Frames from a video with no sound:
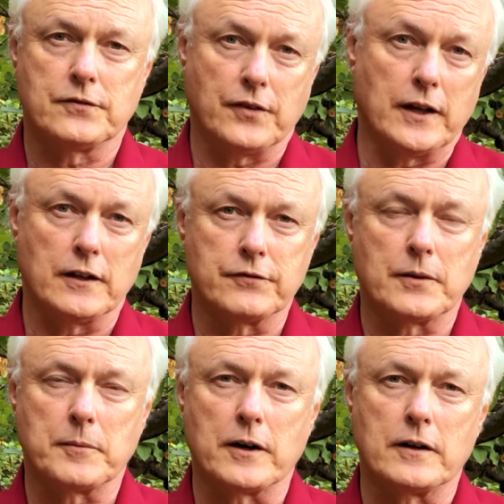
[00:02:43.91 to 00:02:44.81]
failed
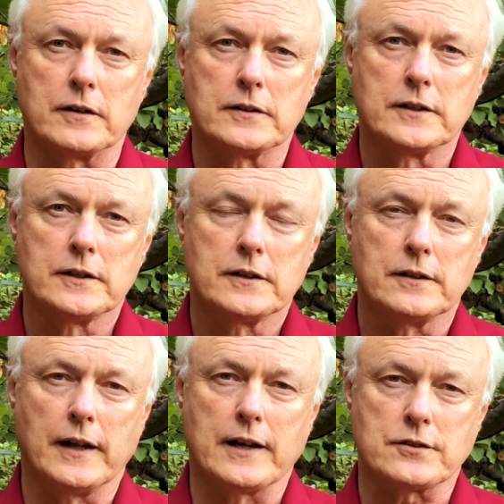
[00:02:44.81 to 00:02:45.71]
from our
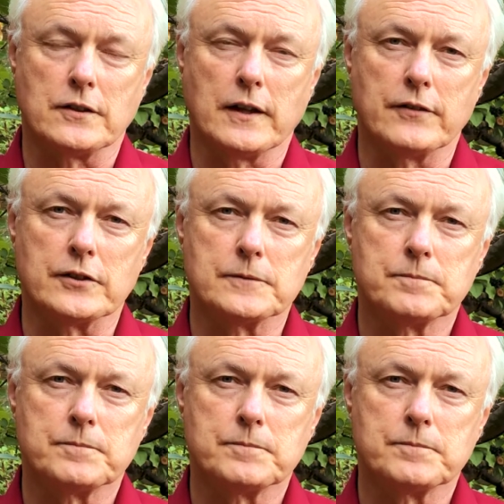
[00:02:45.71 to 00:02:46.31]
national level.